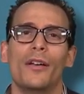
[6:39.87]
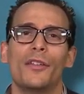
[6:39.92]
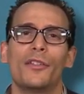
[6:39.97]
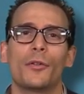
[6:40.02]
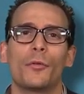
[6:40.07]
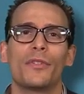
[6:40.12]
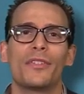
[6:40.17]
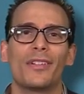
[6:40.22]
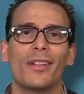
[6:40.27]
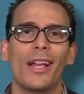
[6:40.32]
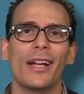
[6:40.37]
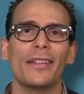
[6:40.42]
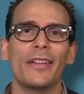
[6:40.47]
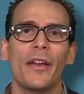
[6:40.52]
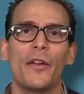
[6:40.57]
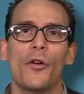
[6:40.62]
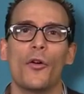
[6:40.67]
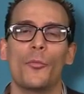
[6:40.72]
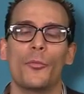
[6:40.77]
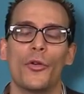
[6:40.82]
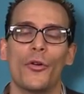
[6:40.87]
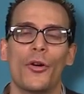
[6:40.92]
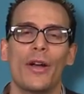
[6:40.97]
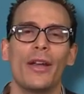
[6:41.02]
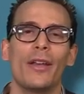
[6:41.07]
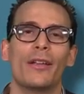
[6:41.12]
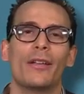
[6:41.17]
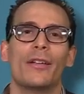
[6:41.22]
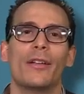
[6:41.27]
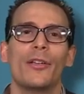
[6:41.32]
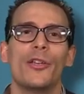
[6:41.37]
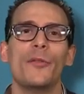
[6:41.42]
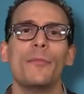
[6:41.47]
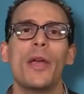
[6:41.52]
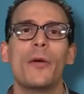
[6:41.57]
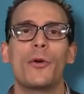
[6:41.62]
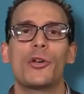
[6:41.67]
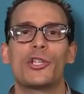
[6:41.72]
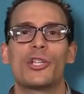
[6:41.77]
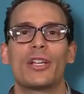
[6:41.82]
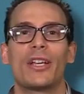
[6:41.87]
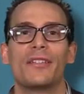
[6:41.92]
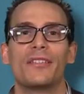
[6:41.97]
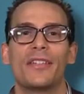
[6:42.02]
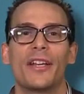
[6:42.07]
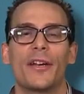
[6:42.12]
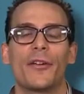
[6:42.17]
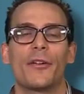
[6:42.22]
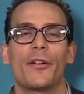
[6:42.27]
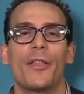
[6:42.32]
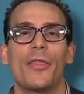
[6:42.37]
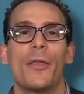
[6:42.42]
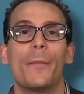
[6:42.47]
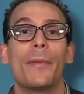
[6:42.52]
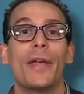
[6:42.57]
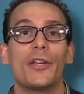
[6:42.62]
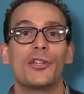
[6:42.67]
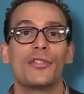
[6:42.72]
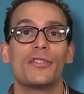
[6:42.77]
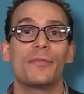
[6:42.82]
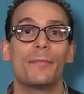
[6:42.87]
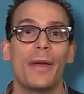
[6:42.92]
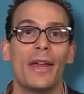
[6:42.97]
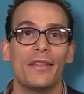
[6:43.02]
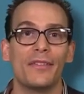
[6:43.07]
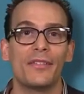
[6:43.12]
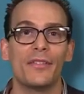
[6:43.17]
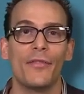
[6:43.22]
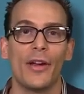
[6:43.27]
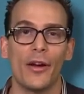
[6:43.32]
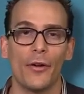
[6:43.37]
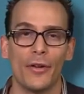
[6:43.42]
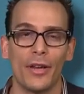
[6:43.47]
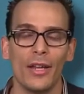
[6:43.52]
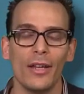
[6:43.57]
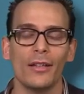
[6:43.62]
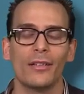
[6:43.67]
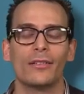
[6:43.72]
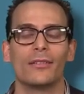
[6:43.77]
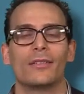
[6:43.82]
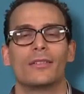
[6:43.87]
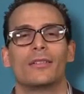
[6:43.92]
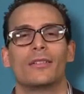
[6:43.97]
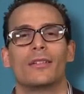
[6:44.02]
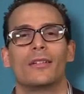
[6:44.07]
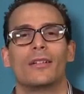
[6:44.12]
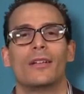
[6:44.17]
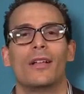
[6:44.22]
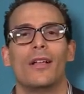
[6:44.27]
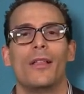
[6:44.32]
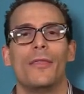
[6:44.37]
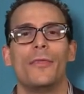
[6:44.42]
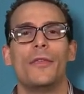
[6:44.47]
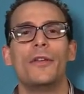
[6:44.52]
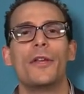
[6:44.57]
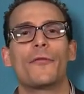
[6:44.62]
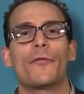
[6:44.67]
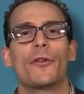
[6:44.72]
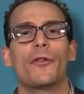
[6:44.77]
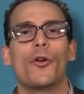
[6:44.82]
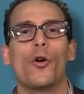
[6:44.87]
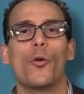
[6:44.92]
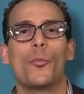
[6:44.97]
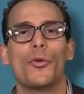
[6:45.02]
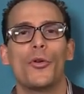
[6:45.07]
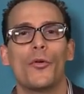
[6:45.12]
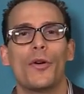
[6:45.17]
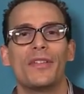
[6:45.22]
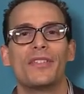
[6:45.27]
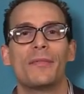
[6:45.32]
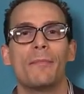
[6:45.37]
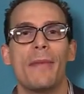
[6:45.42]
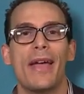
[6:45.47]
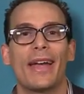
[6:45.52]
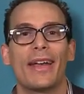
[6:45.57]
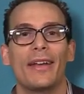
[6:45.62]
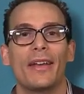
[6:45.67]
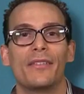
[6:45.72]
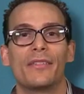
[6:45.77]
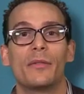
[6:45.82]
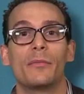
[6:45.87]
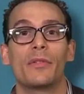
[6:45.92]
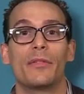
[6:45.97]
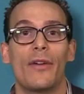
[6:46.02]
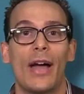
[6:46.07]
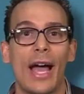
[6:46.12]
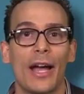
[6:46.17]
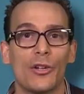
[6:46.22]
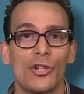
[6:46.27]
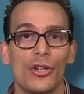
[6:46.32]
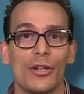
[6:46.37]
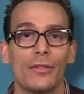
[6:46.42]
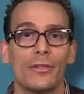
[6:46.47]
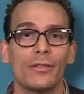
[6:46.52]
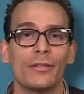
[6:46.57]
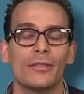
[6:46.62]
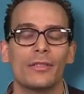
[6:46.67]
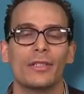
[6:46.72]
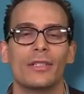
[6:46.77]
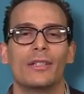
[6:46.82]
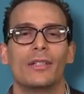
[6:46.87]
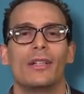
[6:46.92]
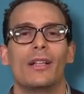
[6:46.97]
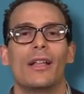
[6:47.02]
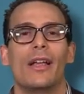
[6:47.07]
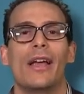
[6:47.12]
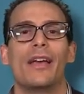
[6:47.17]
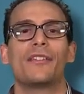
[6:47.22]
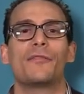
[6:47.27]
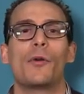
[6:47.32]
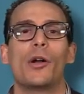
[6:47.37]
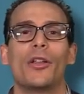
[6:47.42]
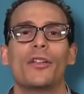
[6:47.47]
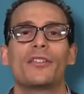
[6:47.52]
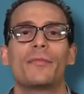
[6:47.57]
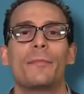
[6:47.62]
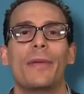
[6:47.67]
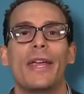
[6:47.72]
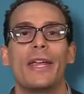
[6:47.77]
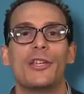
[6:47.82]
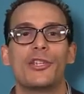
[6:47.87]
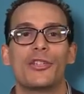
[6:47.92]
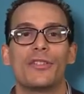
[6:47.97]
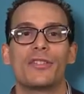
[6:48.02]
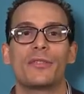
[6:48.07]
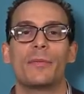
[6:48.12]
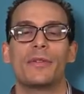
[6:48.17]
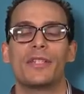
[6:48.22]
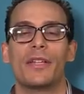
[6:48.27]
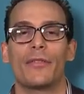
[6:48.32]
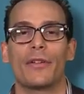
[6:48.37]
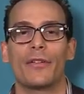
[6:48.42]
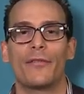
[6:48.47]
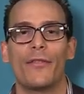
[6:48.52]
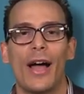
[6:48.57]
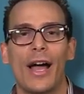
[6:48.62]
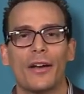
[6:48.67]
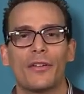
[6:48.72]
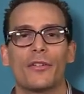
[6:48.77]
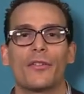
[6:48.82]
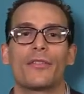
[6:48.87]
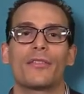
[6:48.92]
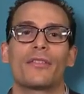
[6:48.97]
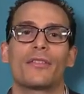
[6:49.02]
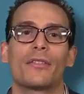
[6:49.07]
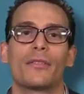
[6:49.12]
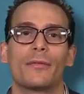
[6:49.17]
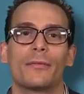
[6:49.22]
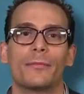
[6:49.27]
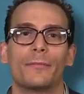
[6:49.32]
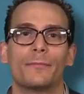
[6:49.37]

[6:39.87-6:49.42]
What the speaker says: So in selecting an opioid, you may wish to consider the patient's pain severity, the different opioids' mechanisms of action, as well as patient-specific factors.